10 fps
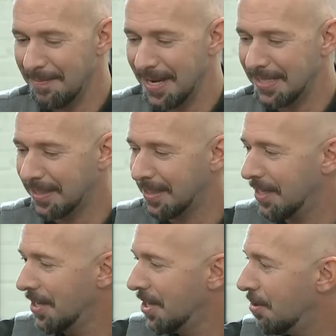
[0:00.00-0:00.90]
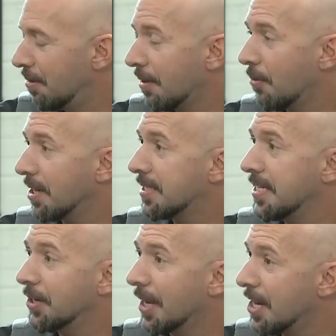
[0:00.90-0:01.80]
and basically whoever I want to
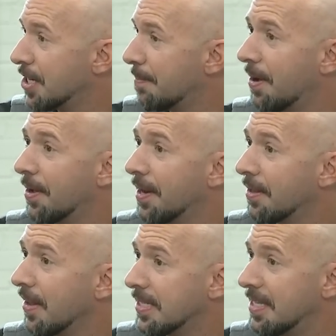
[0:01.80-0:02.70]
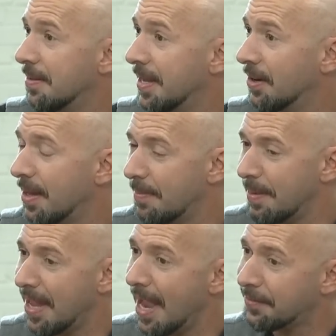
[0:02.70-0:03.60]
see or catch up on, I'll, I'll see them there. And then
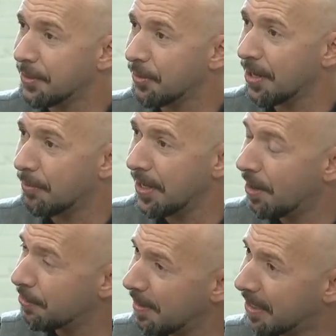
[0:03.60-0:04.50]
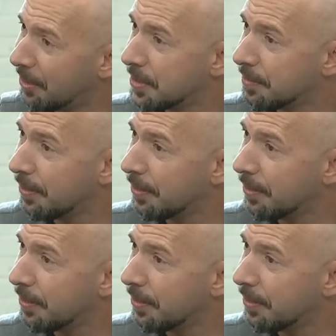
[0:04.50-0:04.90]
maybe afterward, I'll break off with my closer